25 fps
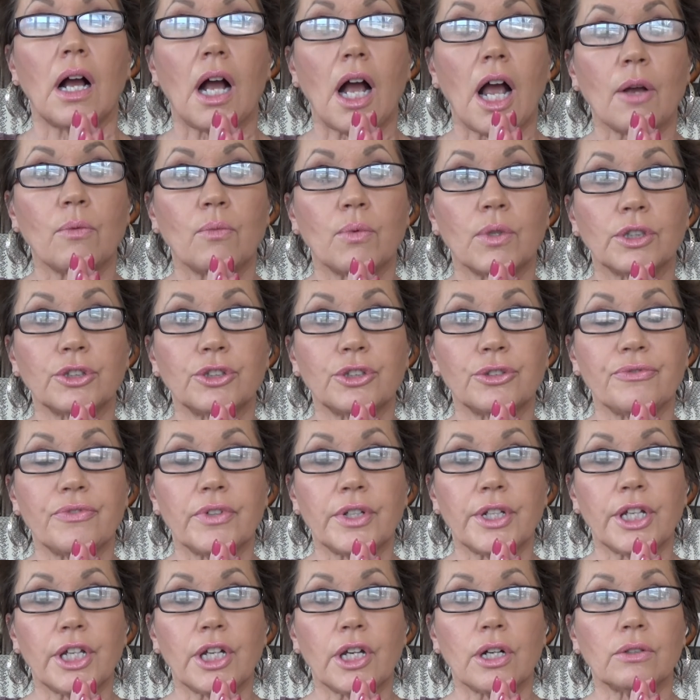I will do
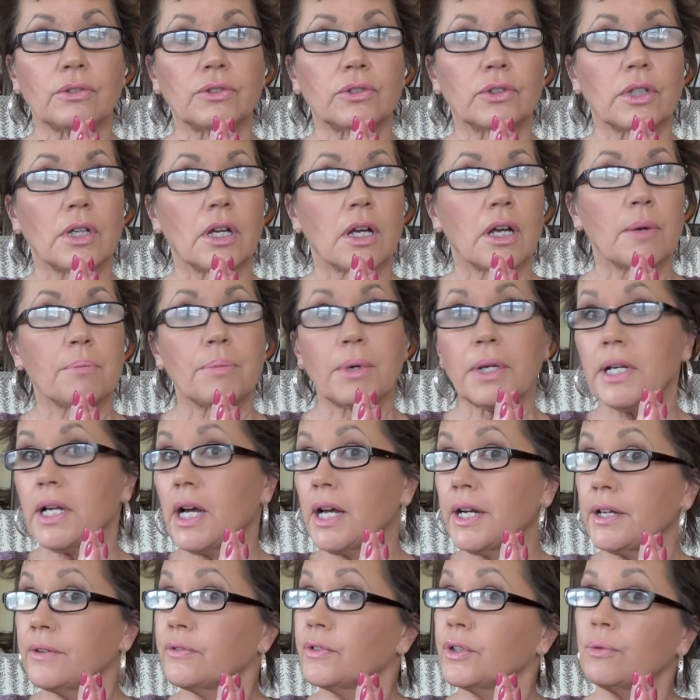videos, but
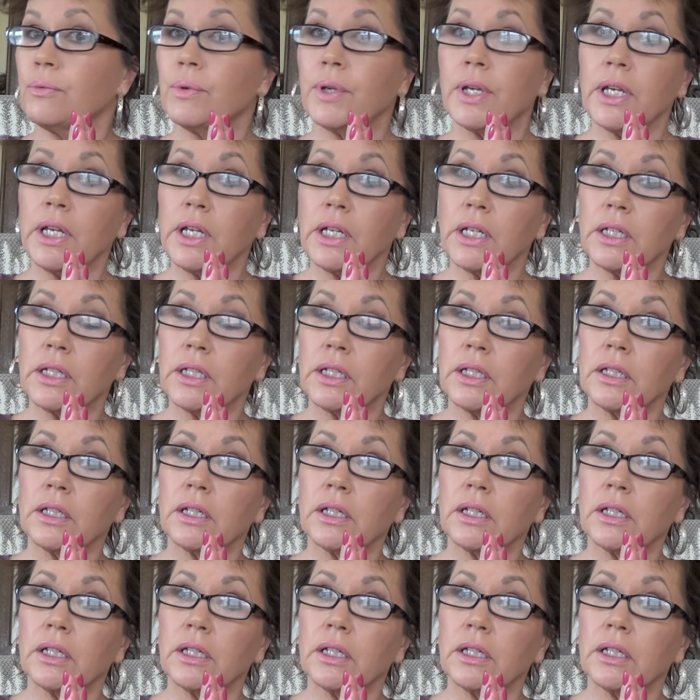not every week.